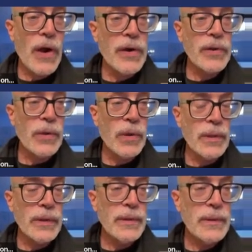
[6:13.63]
article
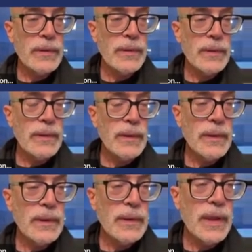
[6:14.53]

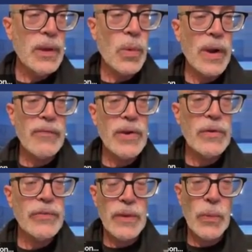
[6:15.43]
in whatever you're
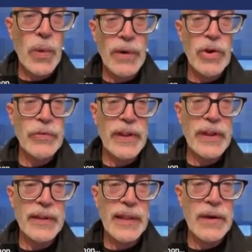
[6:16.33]
wherever you're sending
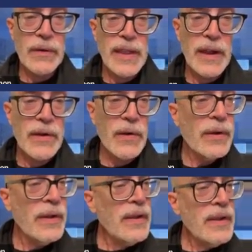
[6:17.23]
a letter to the editor,
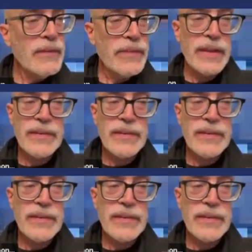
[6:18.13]
they